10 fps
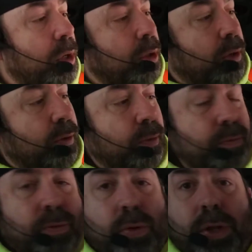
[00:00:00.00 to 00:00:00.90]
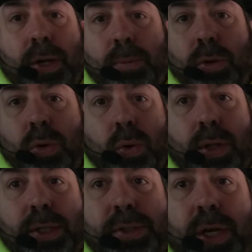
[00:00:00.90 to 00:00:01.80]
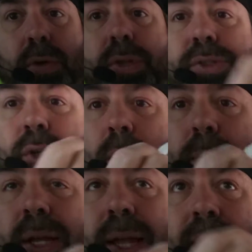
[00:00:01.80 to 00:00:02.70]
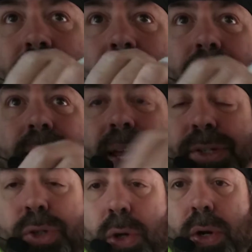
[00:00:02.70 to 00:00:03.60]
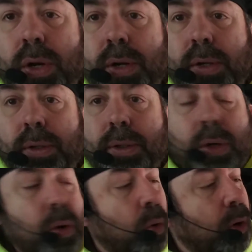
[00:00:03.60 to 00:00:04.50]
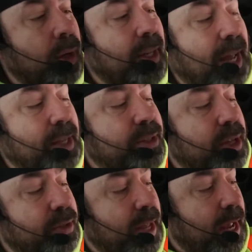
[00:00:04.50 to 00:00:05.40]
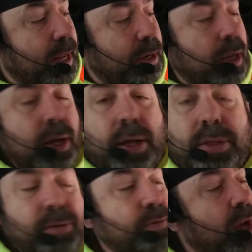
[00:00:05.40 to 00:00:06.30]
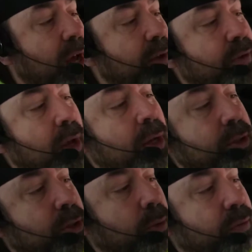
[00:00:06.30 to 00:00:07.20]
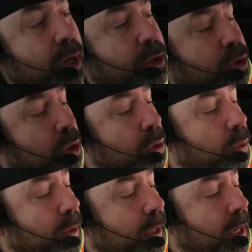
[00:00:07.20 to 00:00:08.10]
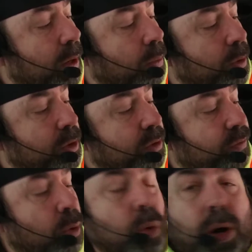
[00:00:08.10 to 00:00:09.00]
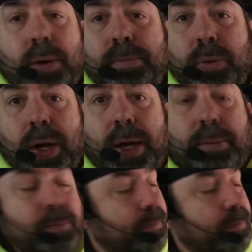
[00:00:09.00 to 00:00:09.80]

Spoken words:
to look for the number that correlates here that's going to be lesser or less than the 5. So we've got a 2 here, which is 4, right?